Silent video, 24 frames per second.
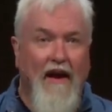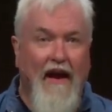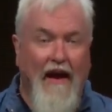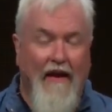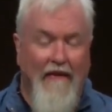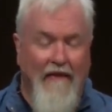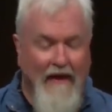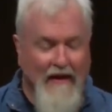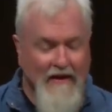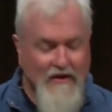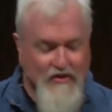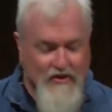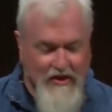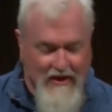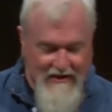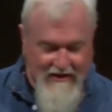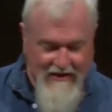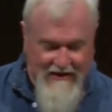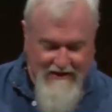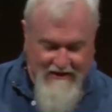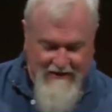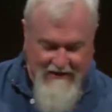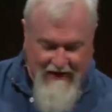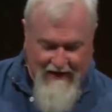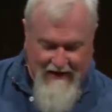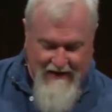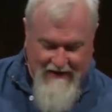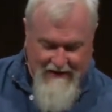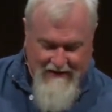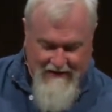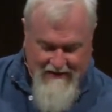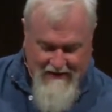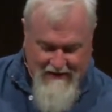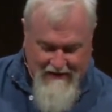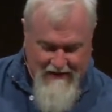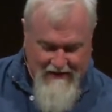And then Jesus
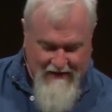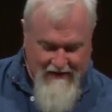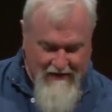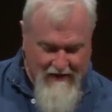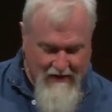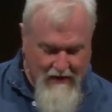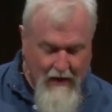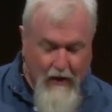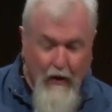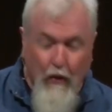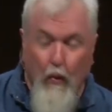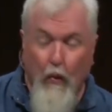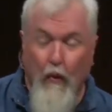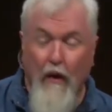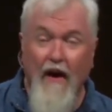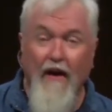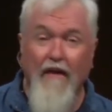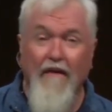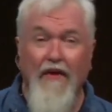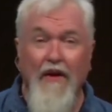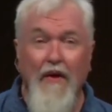says, where